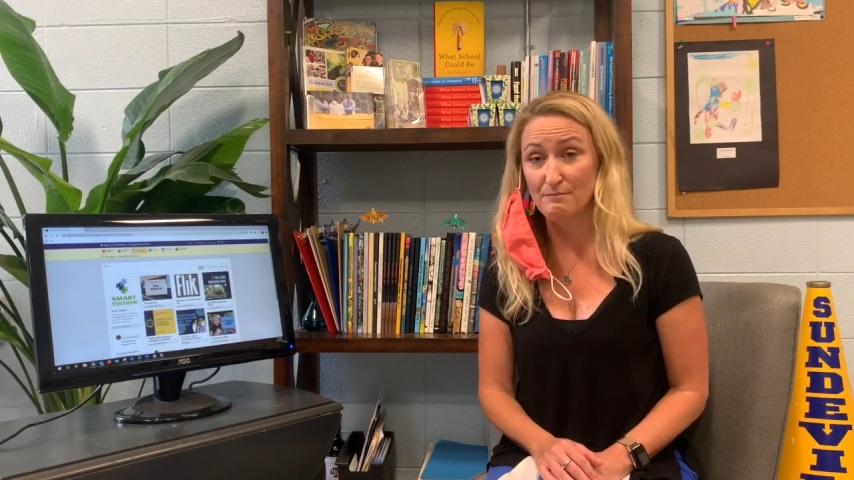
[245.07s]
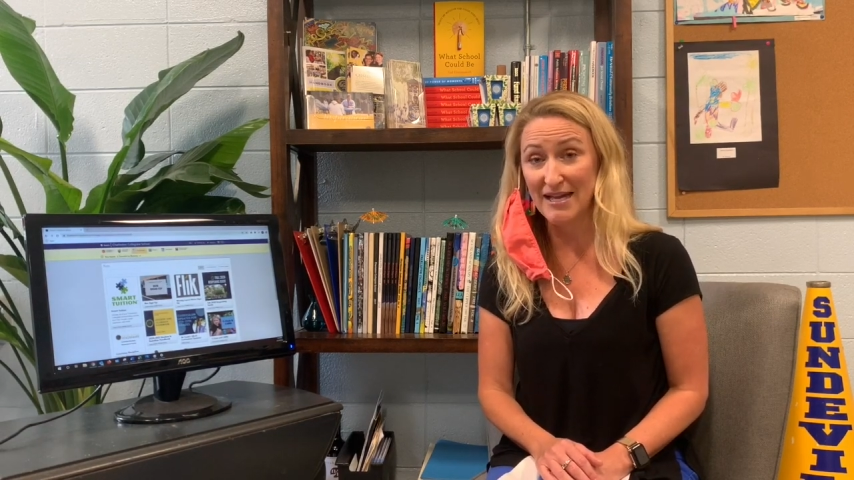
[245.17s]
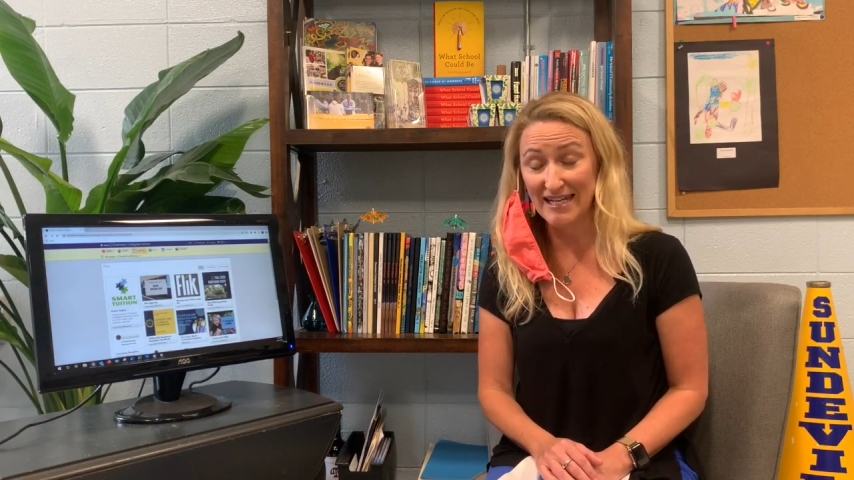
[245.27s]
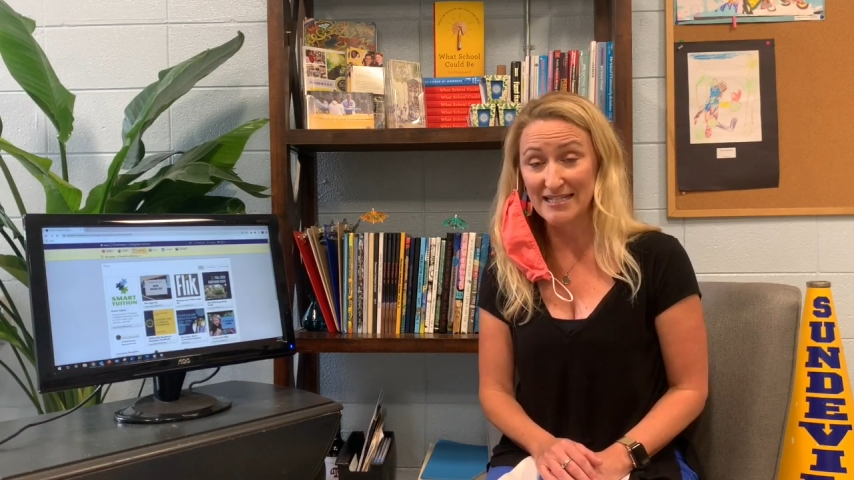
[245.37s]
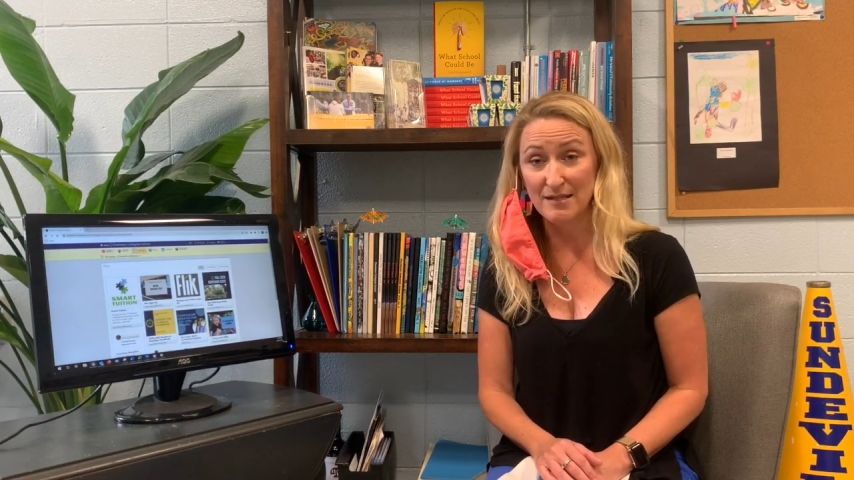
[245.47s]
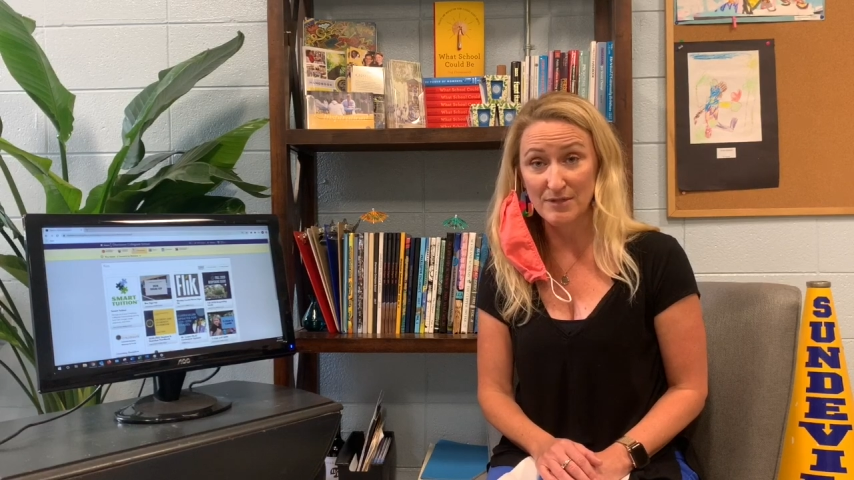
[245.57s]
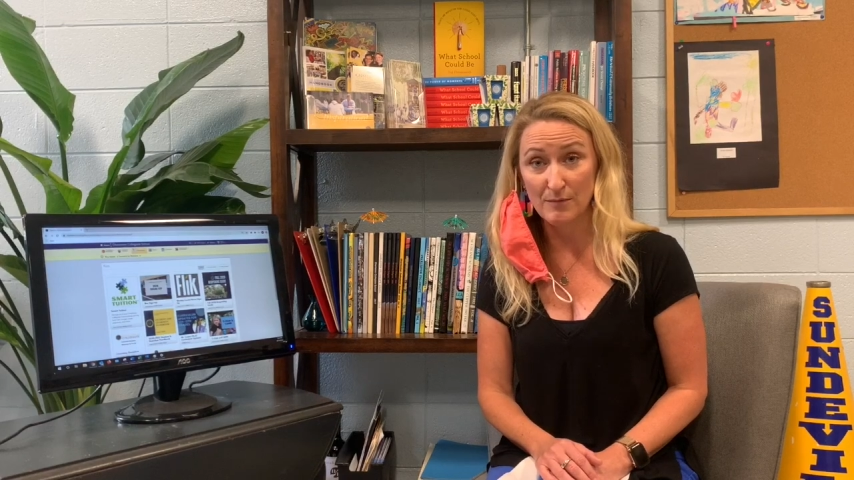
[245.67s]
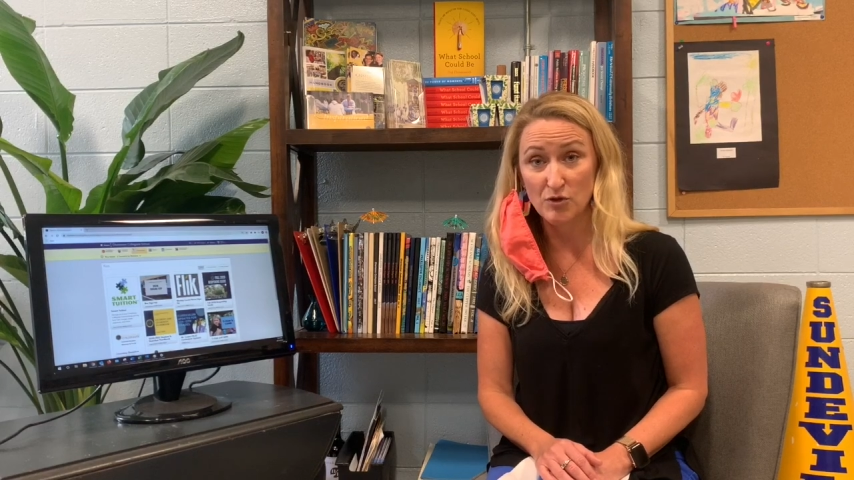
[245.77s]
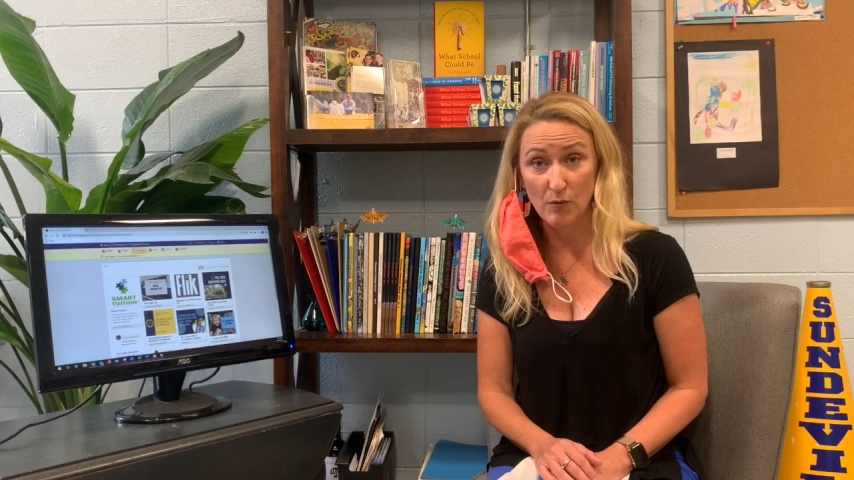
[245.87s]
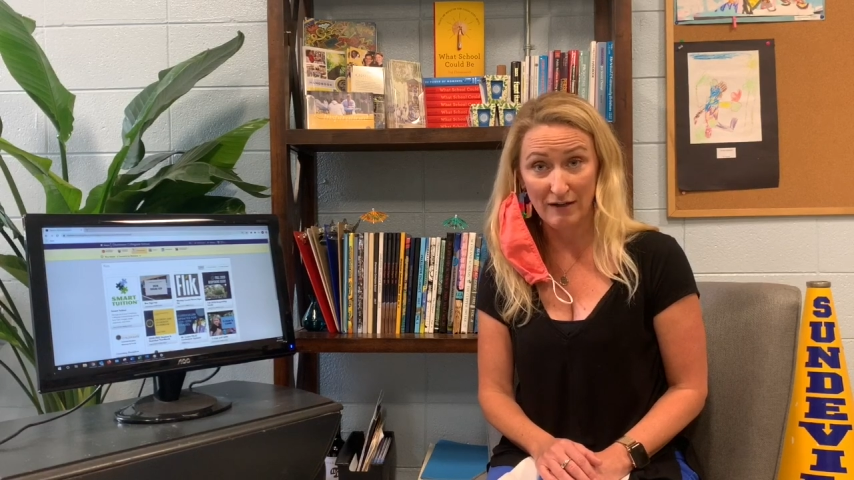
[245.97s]
Monday,
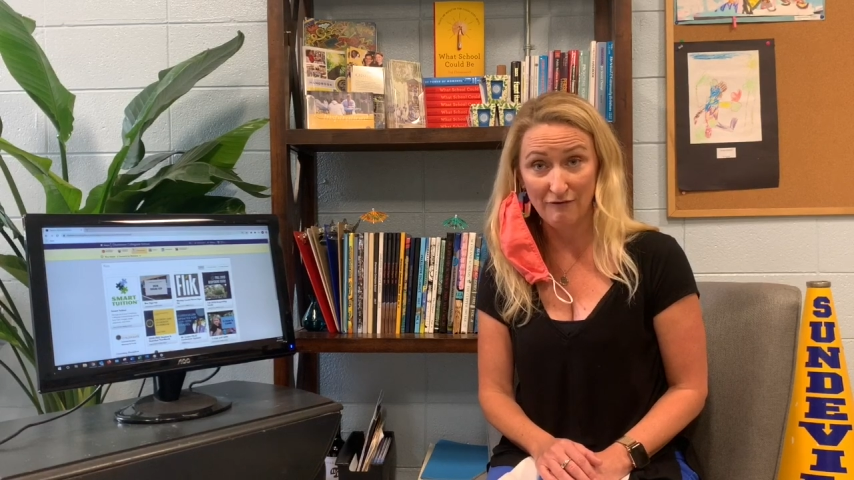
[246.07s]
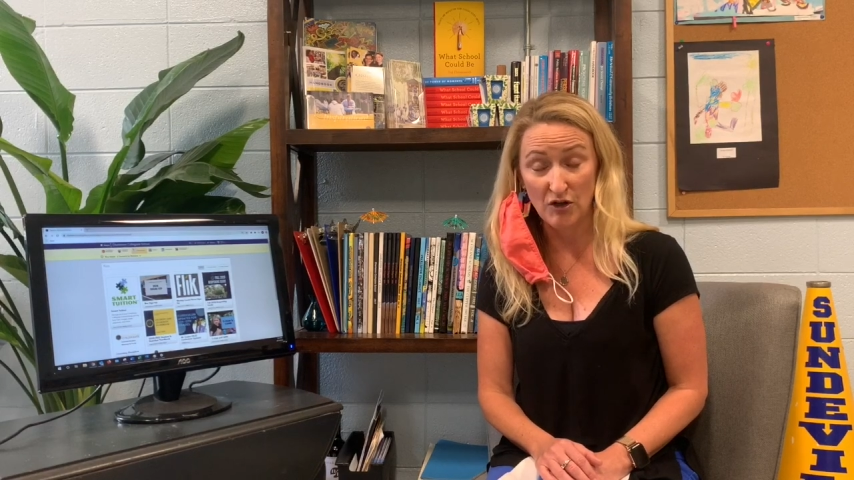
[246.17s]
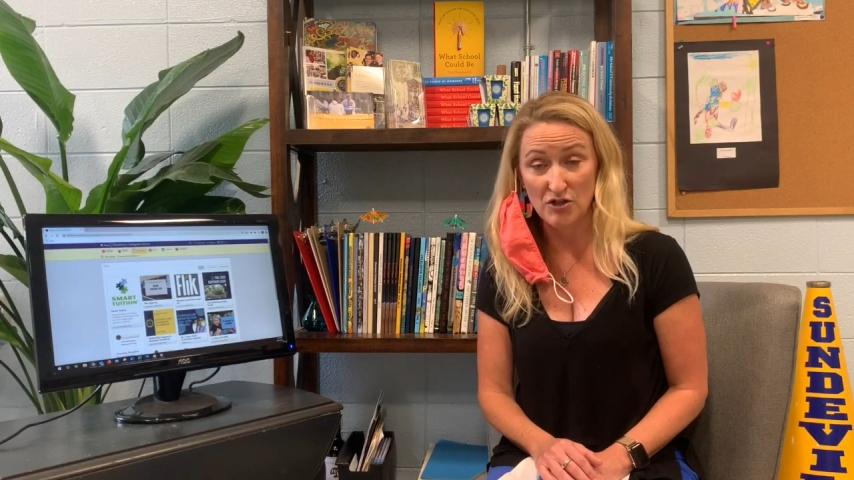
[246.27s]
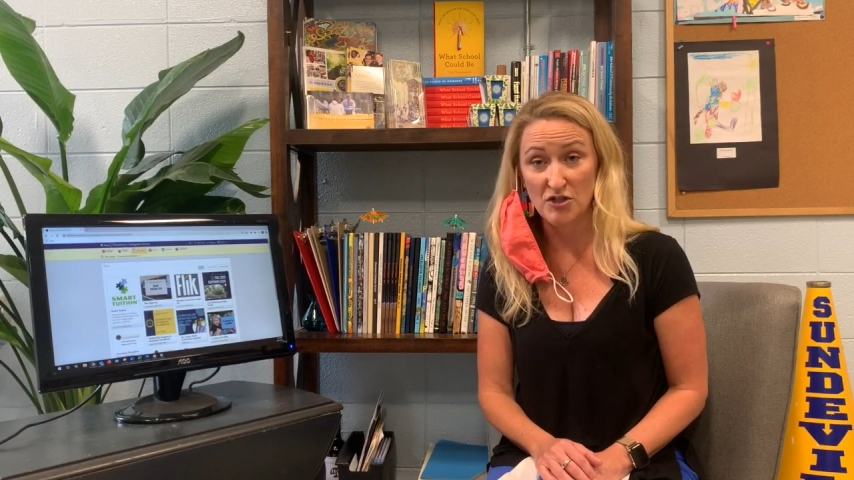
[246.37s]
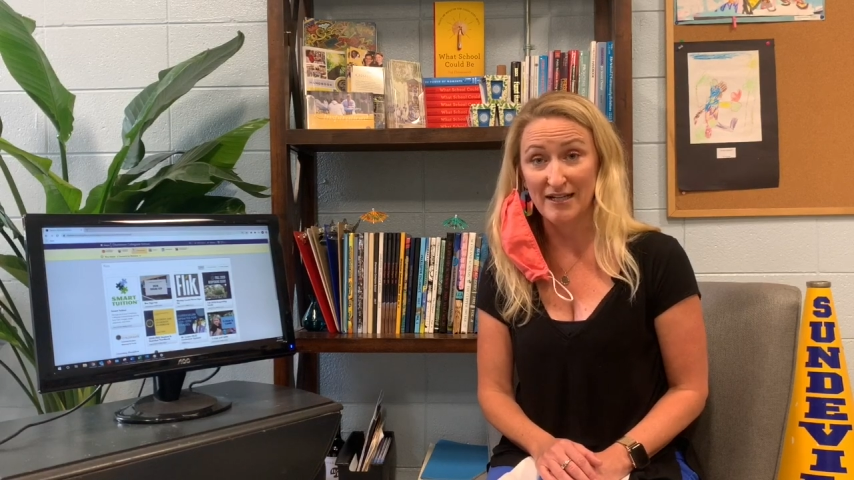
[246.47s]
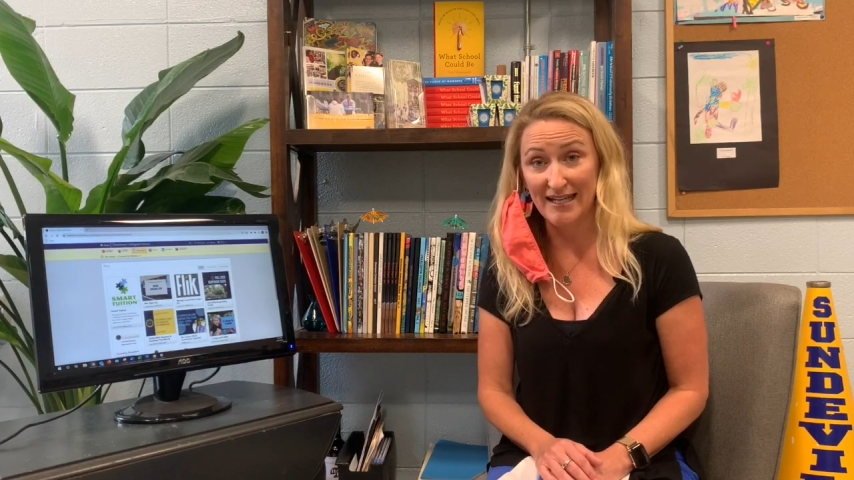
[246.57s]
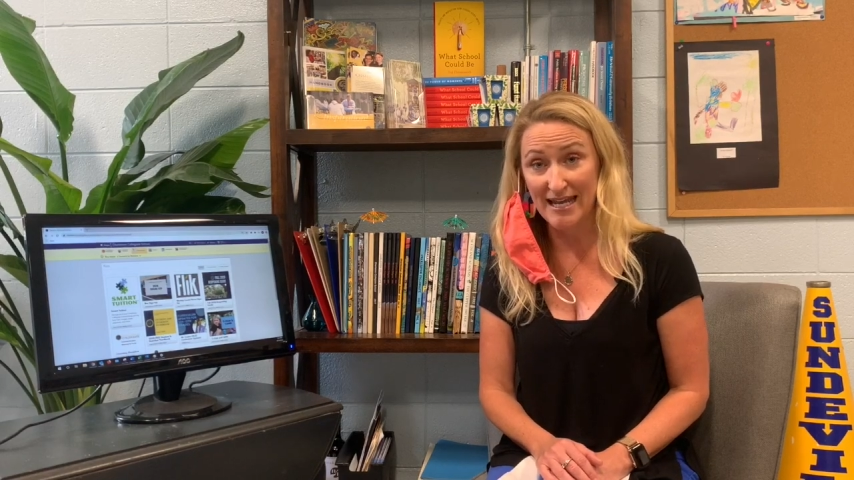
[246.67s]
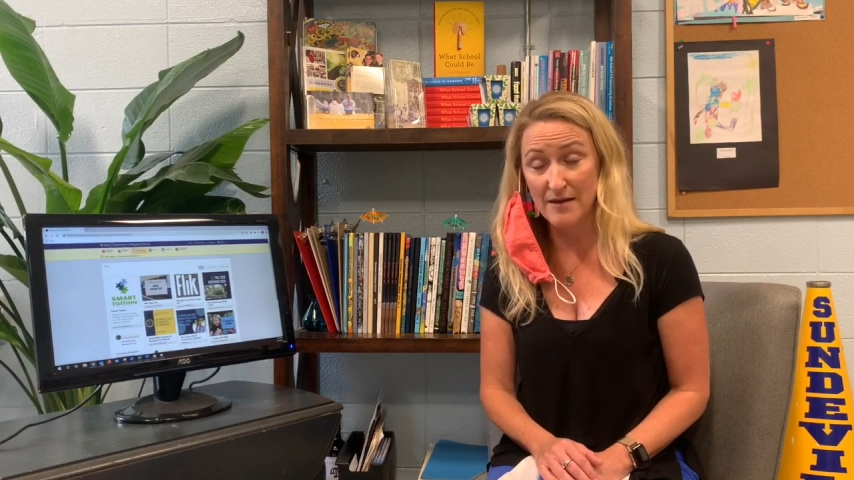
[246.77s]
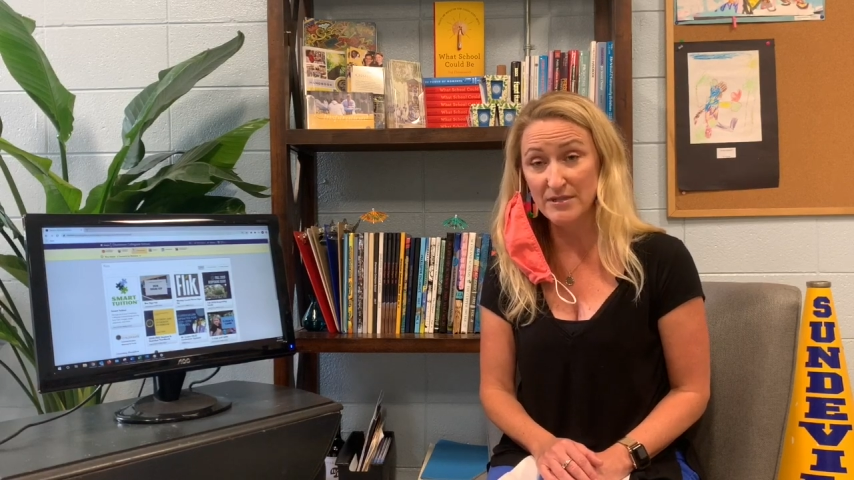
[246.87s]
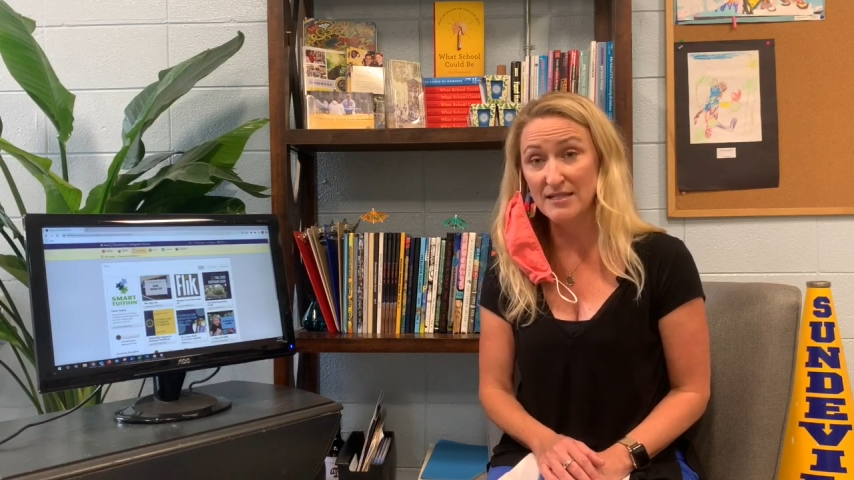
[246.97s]
September 21st on
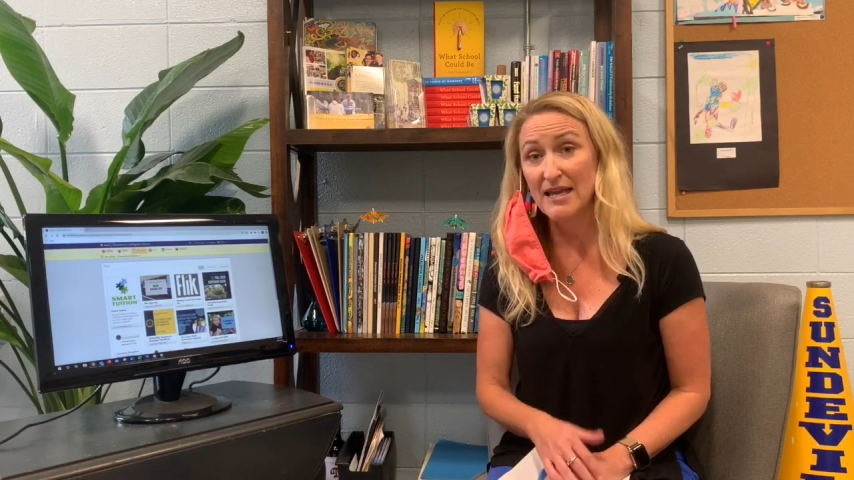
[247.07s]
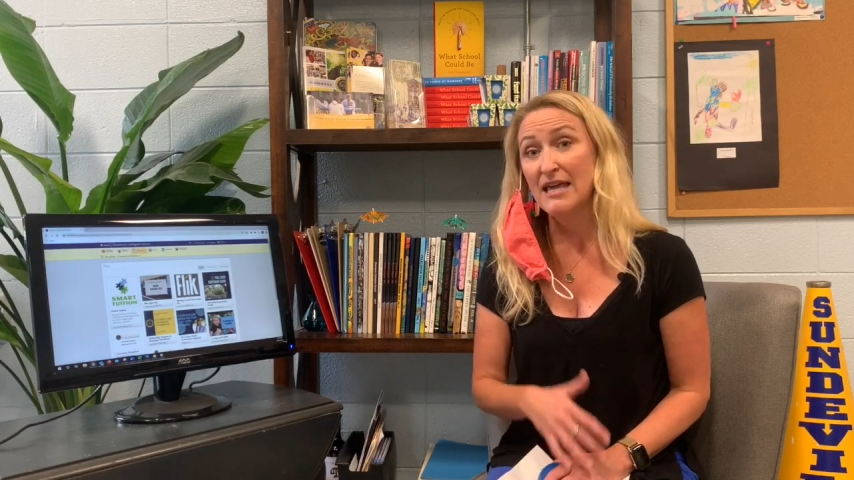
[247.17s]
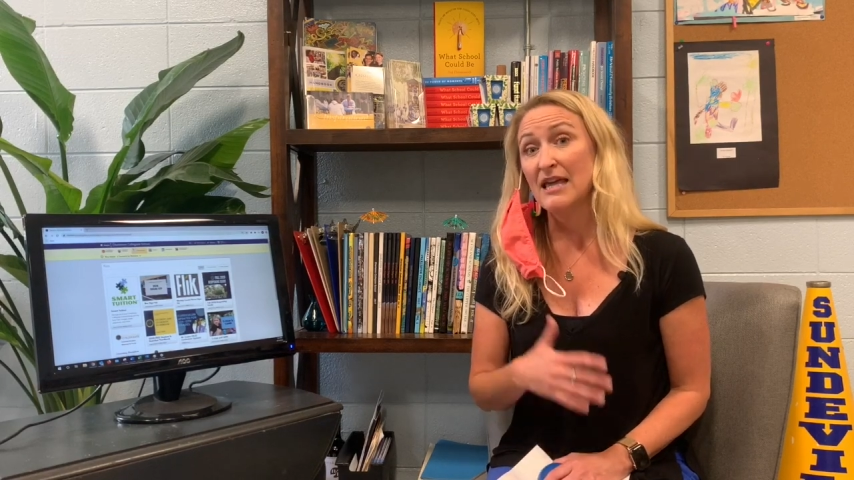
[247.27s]
CAMS.